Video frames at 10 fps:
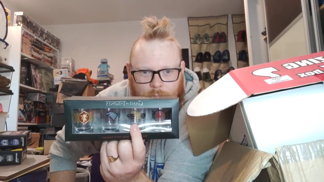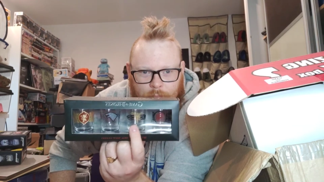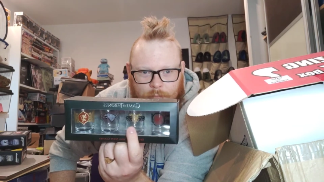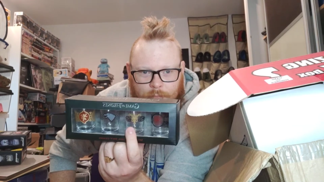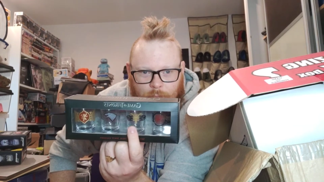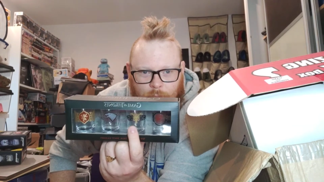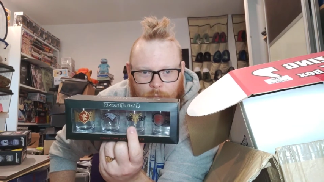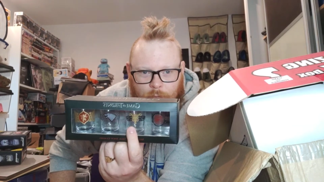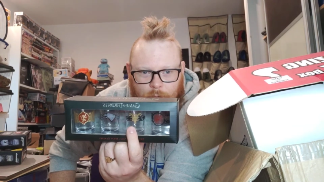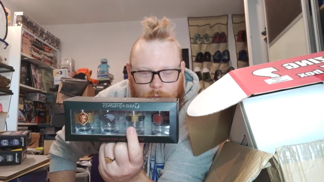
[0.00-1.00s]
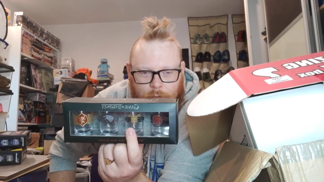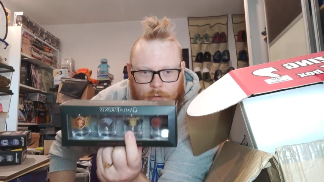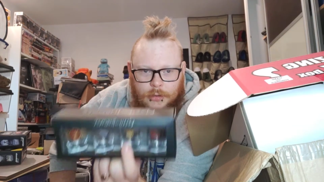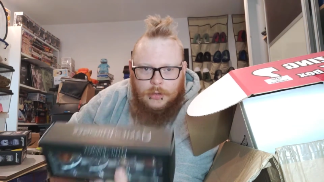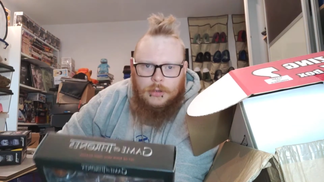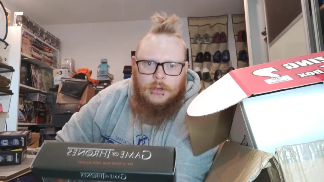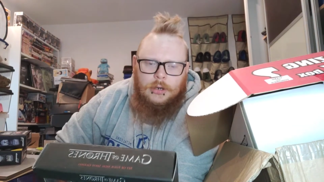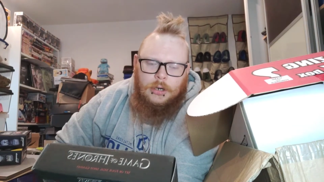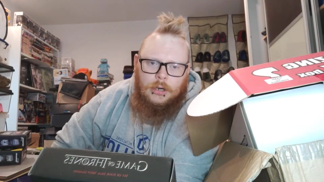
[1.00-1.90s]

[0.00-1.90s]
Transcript: [no speech]